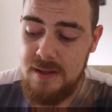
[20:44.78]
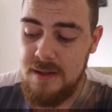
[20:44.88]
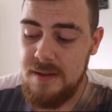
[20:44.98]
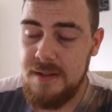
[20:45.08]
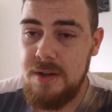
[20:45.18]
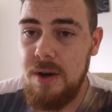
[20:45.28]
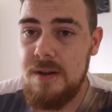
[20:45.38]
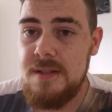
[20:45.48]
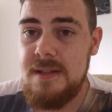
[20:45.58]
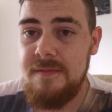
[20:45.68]
The
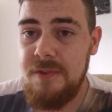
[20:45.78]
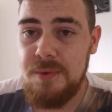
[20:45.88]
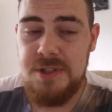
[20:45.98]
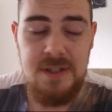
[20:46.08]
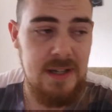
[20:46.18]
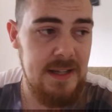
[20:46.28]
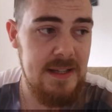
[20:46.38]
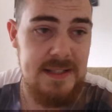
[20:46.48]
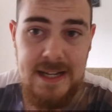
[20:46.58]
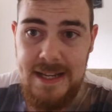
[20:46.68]
cons,
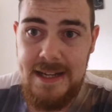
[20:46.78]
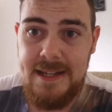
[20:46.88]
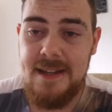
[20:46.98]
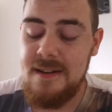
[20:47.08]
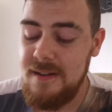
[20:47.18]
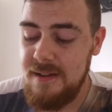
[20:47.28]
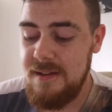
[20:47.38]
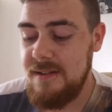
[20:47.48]
unfortunately, is the leaking.